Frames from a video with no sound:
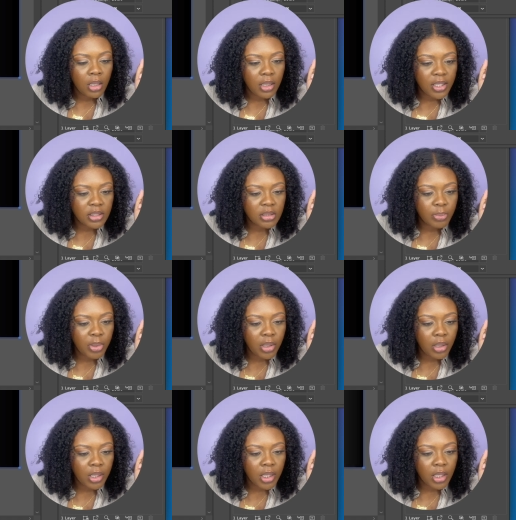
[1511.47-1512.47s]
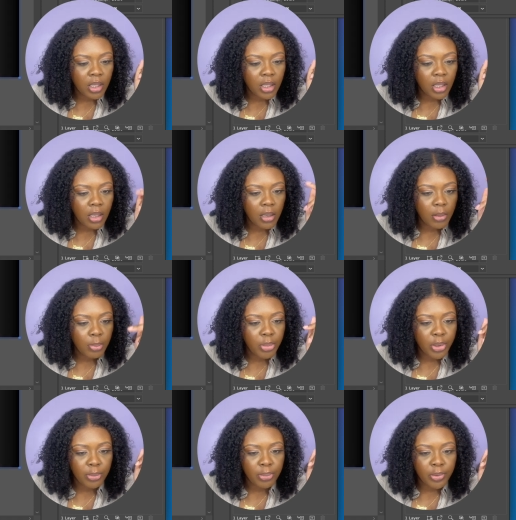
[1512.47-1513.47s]
Let's put
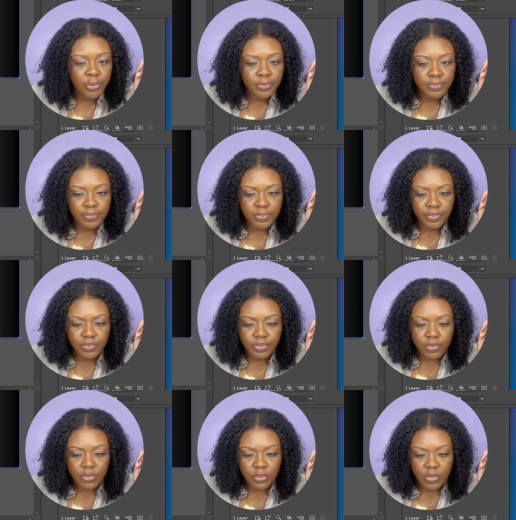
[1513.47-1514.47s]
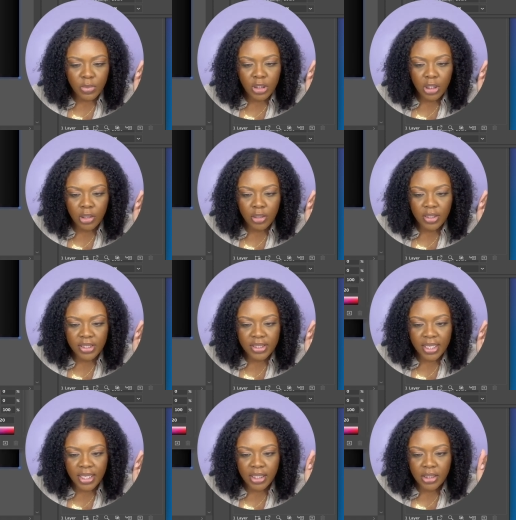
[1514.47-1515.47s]
purple. And on this
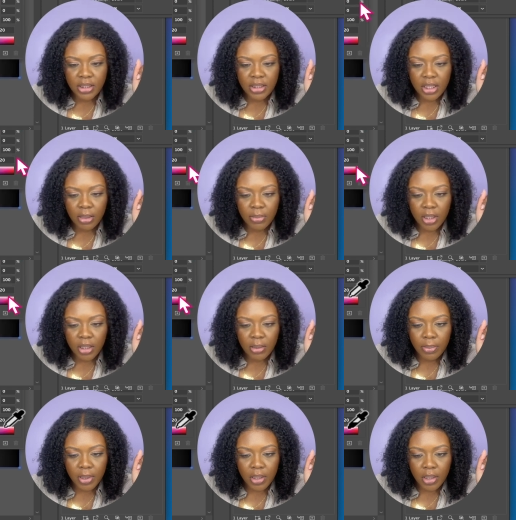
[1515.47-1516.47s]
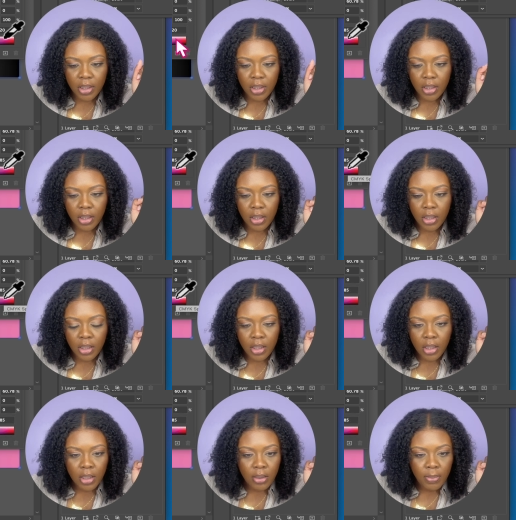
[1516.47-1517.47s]
end, I'm gonna put
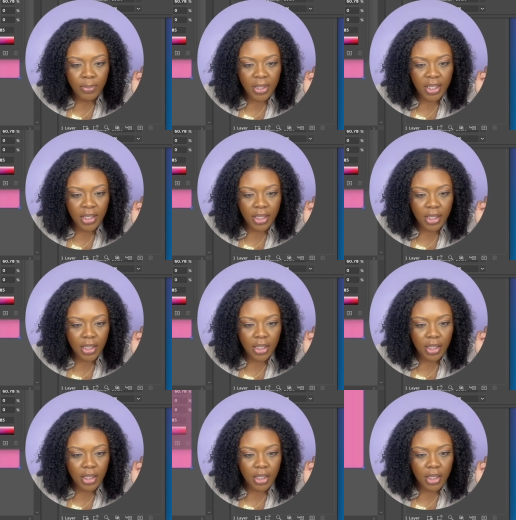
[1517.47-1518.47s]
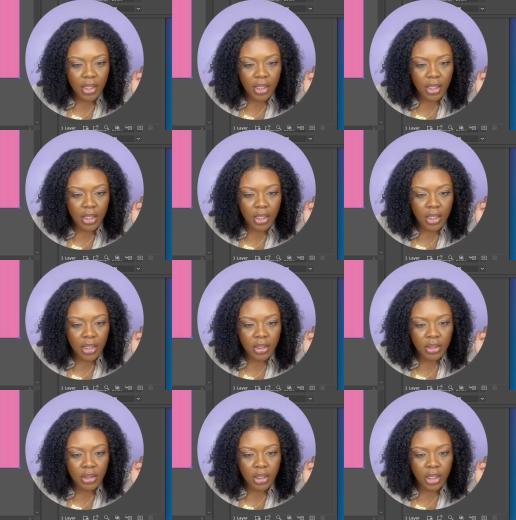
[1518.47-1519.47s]
pink,
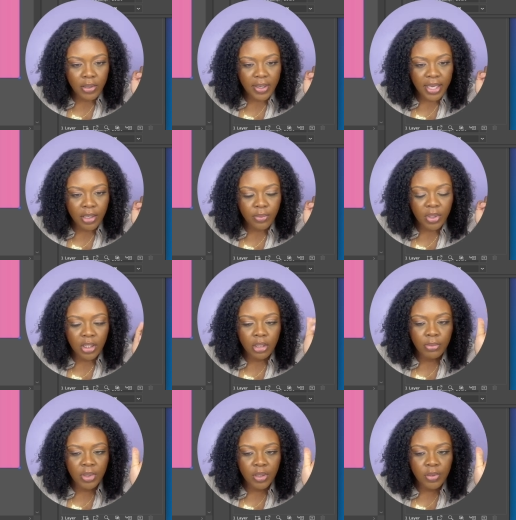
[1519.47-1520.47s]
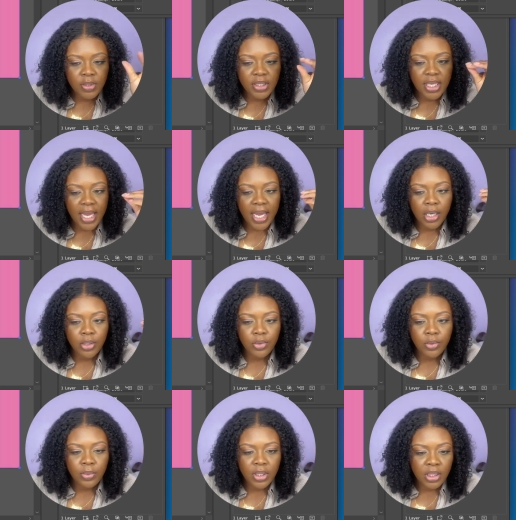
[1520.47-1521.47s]
and I'll add one in the middle. To add a
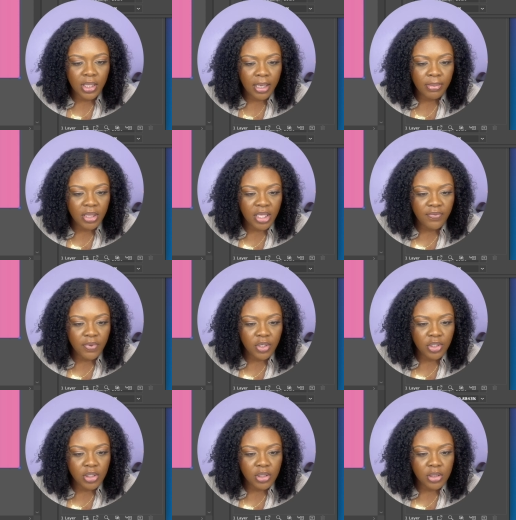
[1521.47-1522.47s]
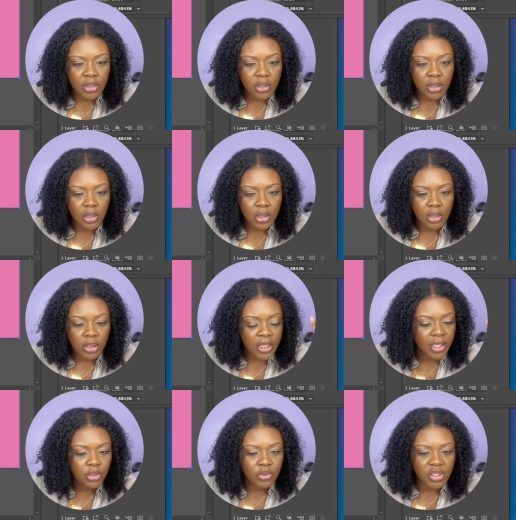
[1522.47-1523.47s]
new one, I believe you can just,
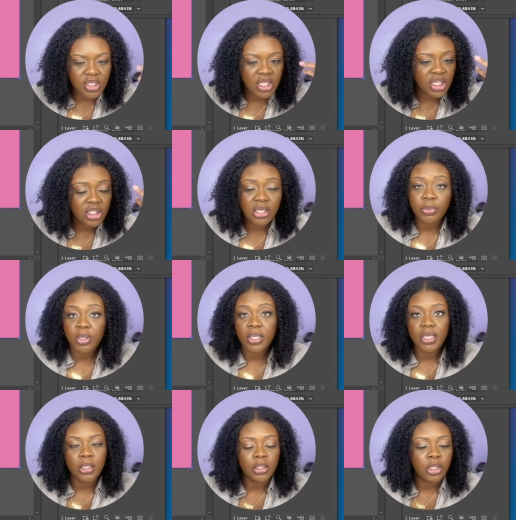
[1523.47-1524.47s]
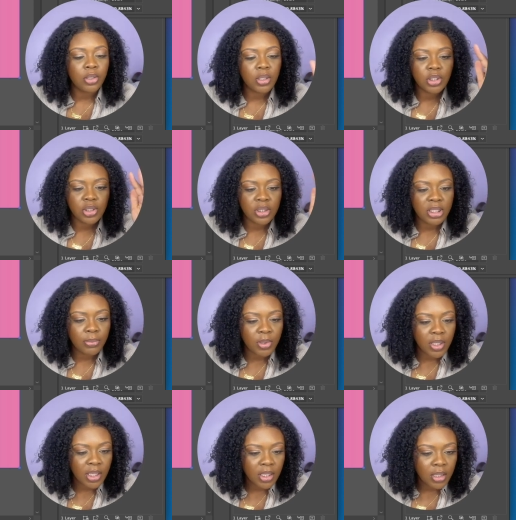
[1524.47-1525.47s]
yeah, you just double click, literally just double
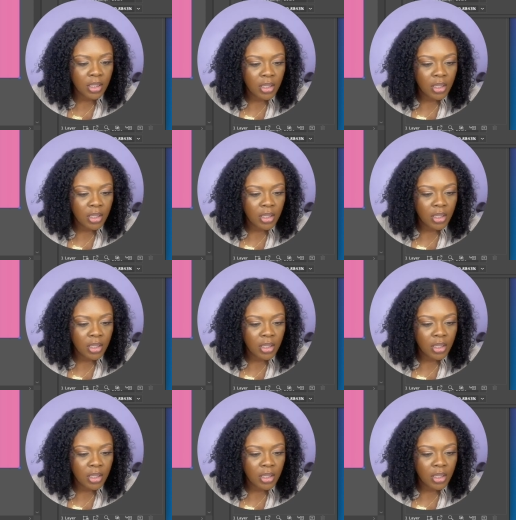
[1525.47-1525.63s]
click.